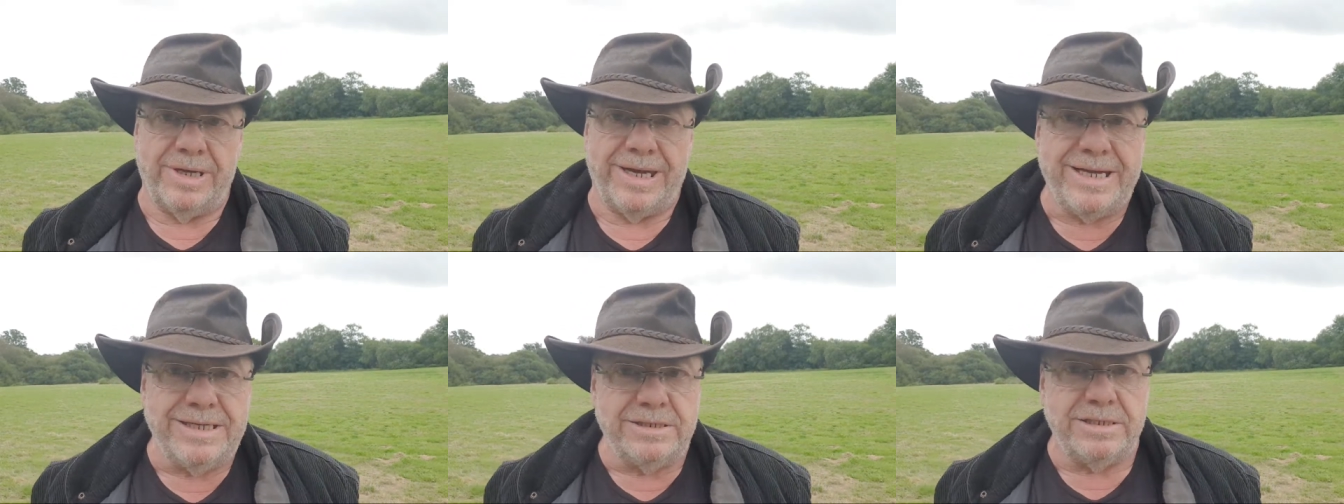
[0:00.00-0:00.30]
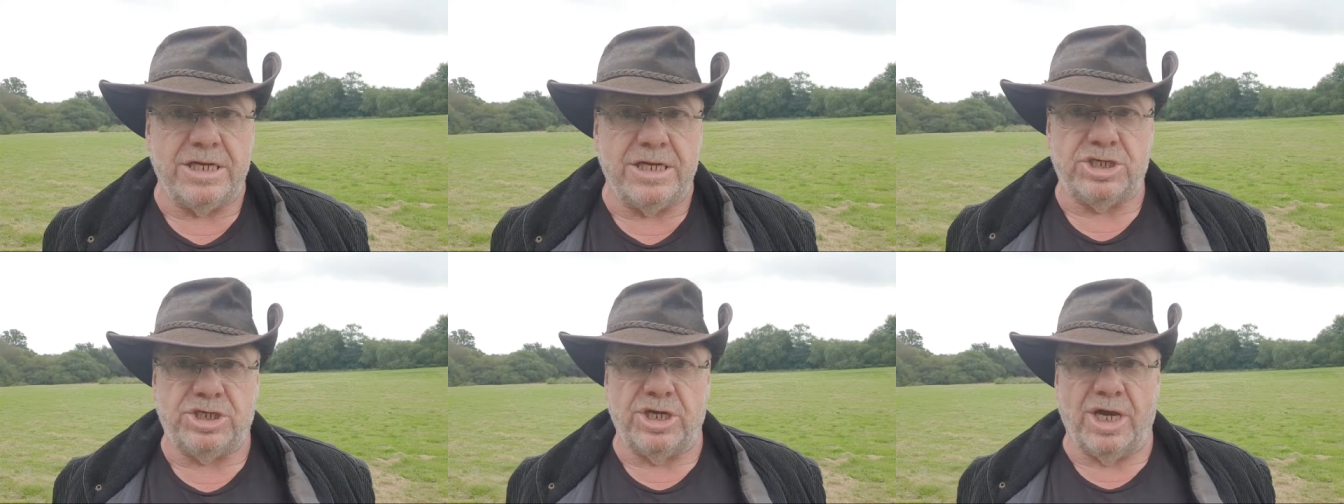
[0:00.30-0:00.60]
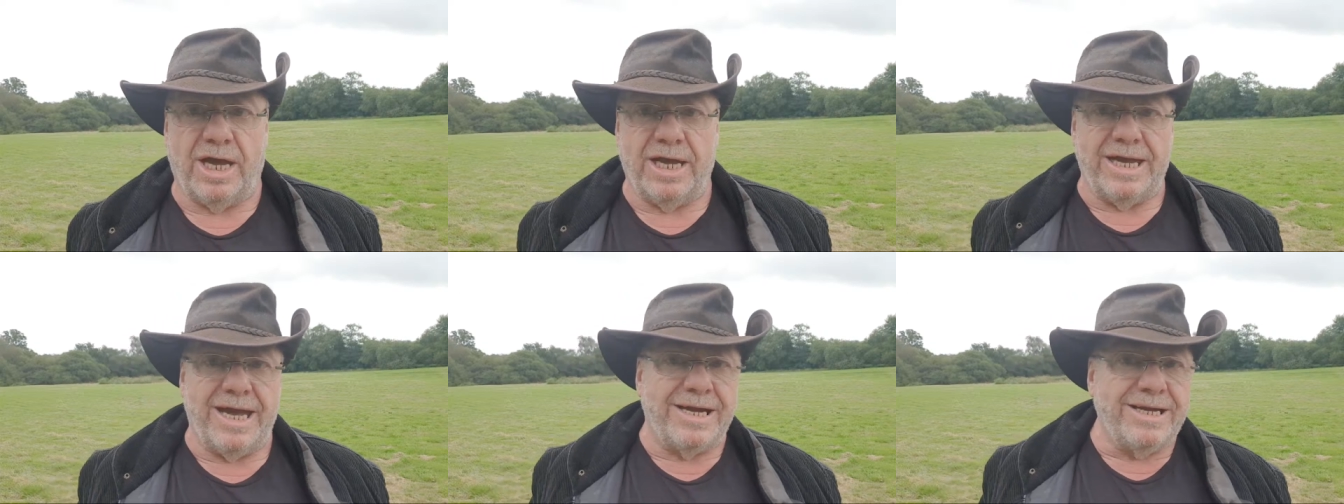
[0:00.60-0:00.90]

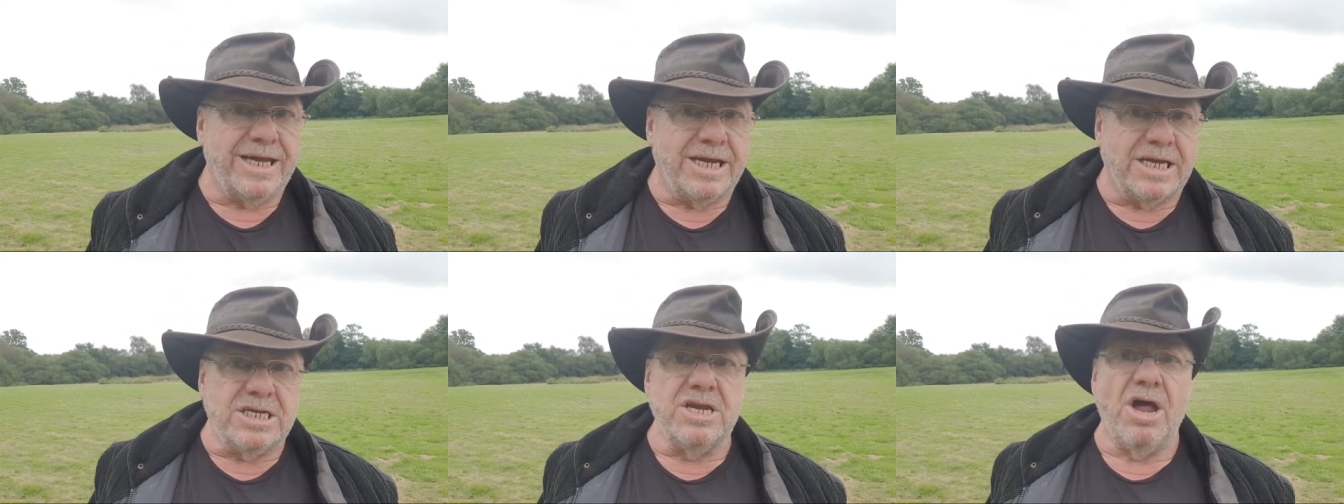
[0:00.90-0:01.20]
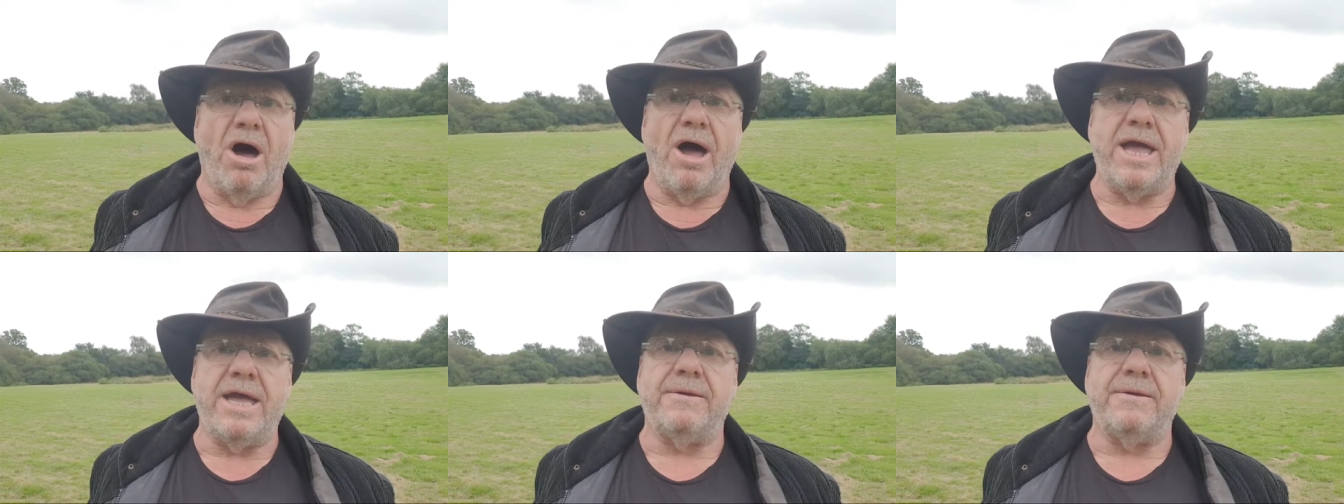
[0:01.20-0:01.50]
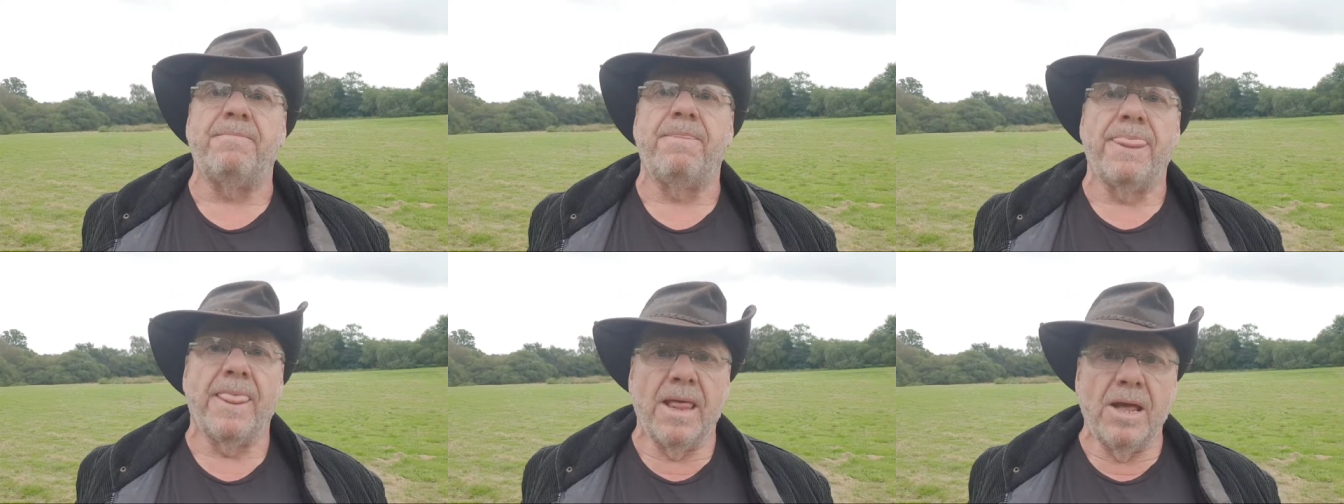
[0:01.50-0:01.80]
initiate and ignite
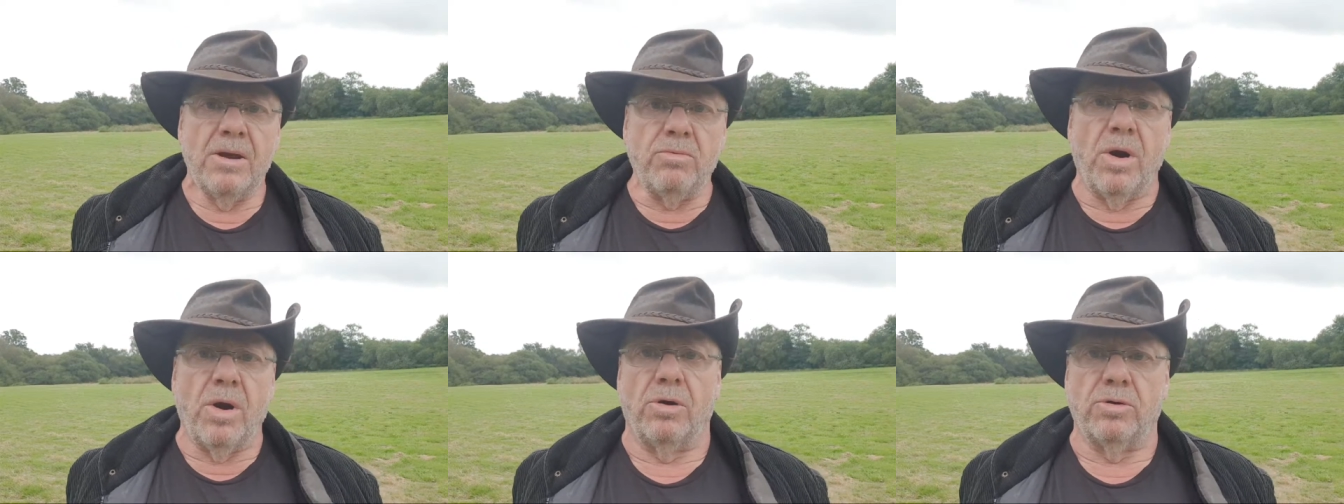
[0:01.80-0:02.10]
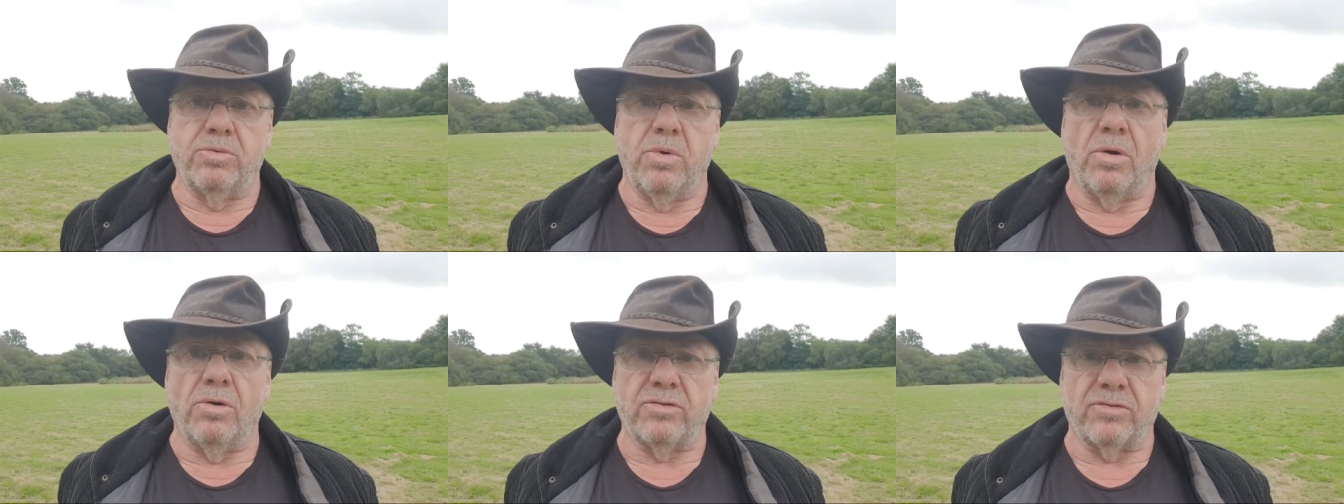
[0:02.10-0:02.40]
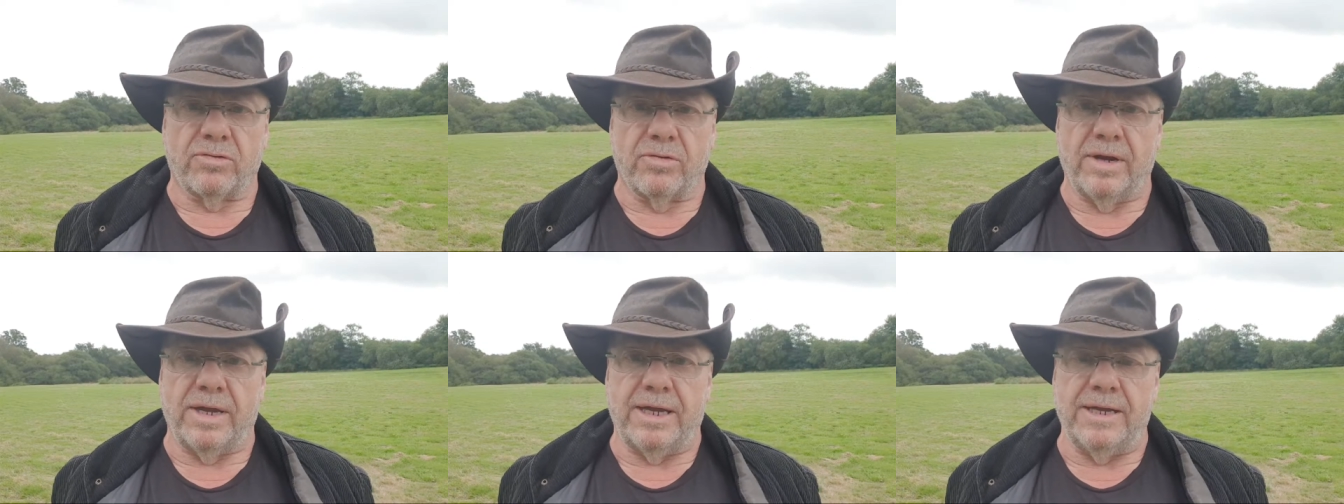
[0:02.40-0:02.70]
World War
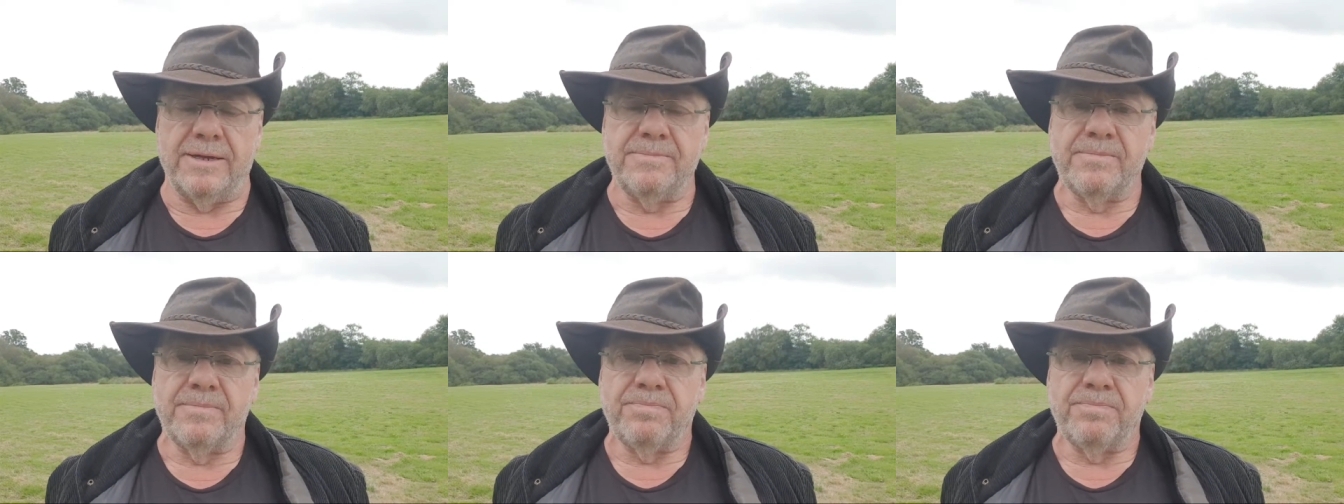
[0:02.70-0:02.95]
III.